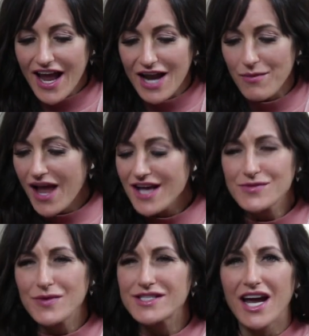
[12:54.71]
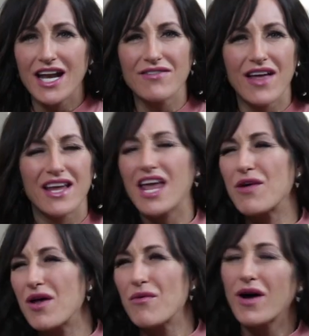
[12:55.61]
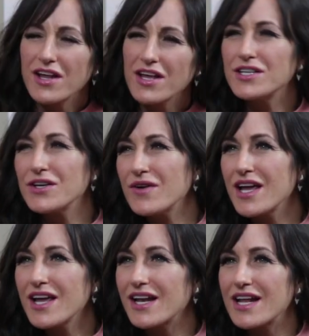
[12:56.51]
And my husband's kind of like, okay, wait, what are you doing?